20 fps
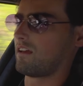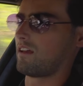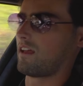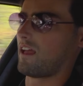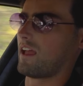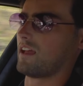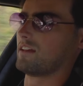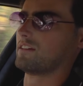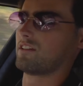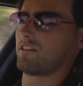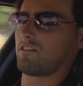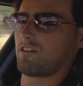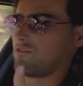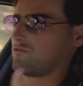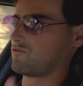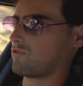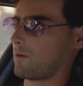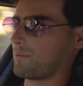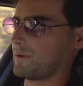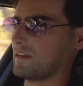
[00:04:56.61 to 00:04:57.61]
And
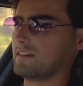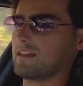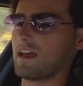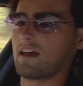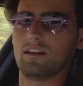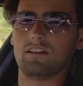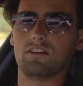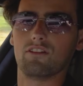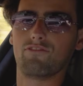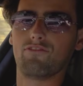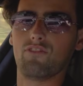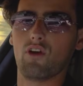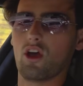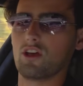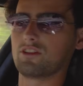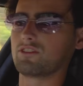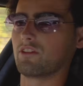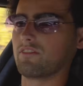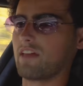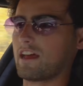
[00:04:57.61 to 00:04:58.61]
dropping speed down into
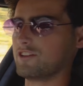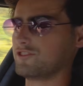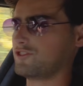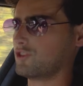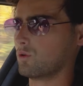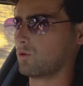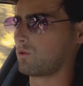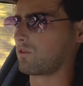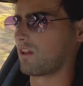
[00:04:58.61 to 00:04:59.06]
first on that dual